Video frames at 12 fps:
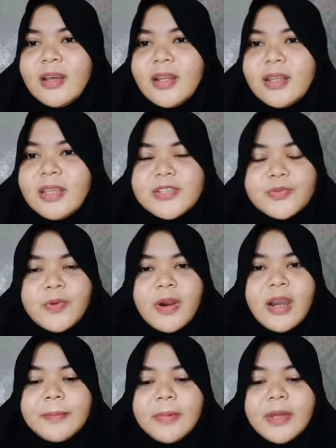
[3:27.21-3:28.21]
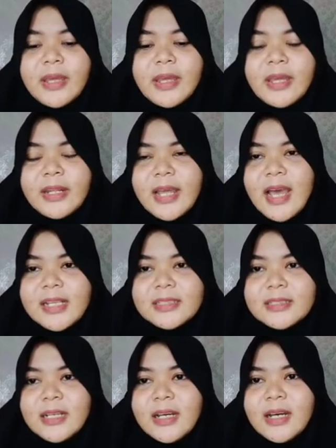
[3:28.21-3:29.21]
describe it as
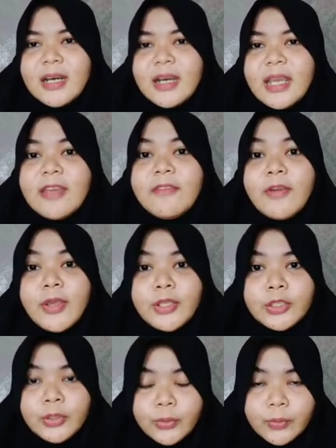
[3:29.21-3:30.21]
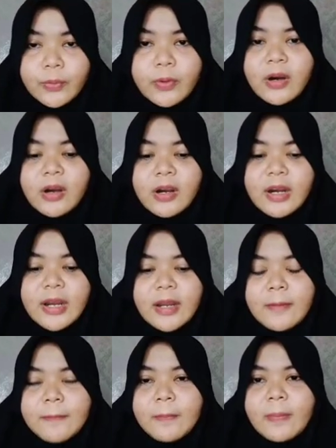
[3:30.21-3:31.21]
if you are
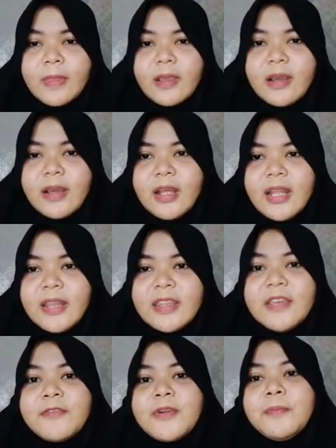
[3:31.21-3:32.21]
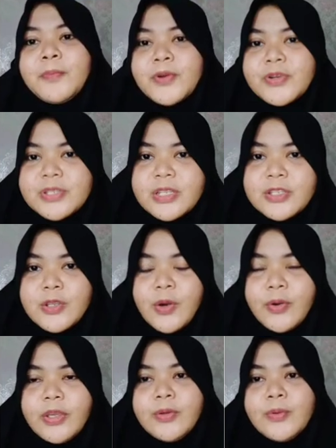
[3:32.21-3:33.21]
a different person, so
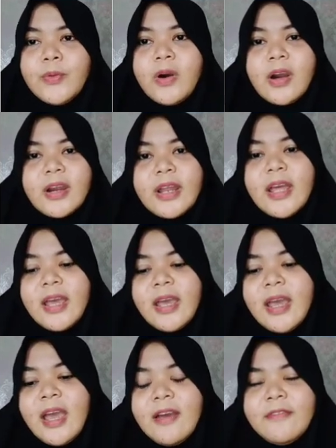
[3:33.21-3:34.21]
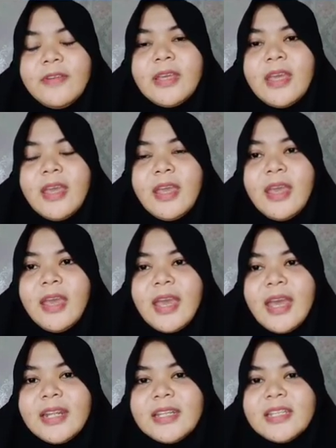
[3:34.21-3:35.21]
you are having
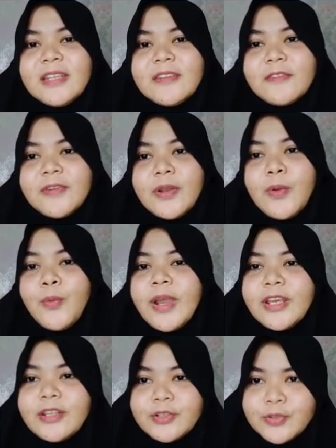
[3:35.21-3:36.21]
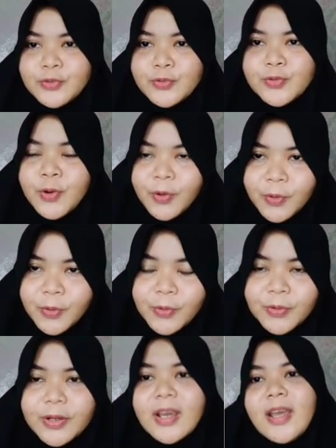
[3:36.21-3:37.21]
a different way to
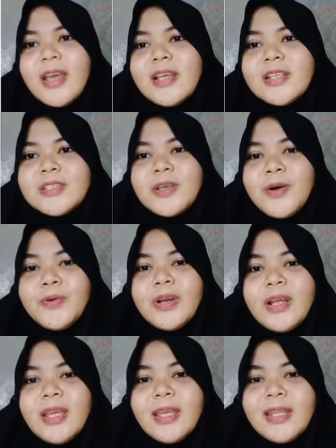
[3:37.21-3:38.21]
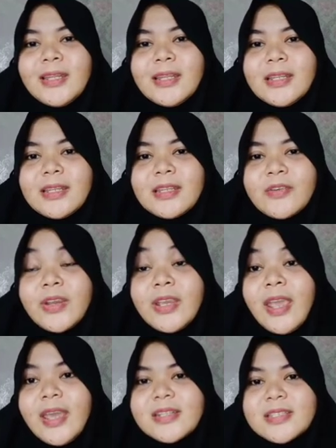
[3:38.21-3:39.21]
talk, so it
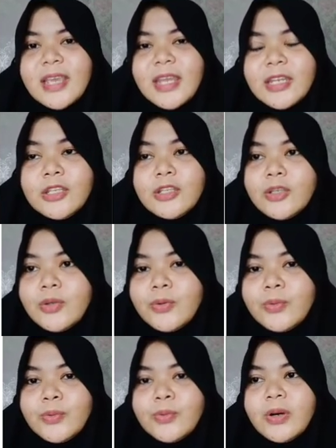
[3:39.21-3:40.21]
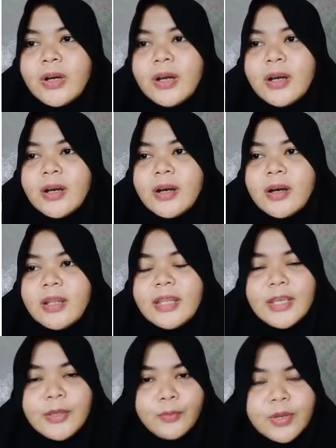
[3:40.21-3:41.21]
creates a new
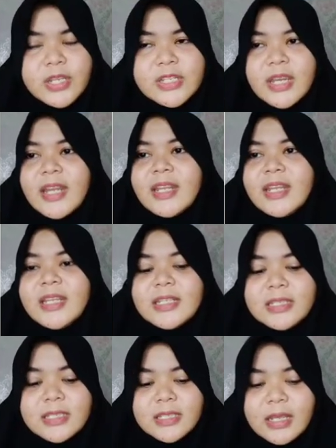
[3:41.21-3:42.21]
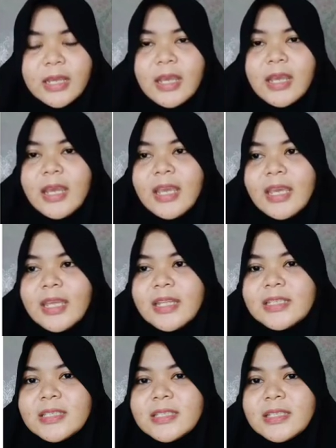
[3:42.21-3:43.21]
language, and it's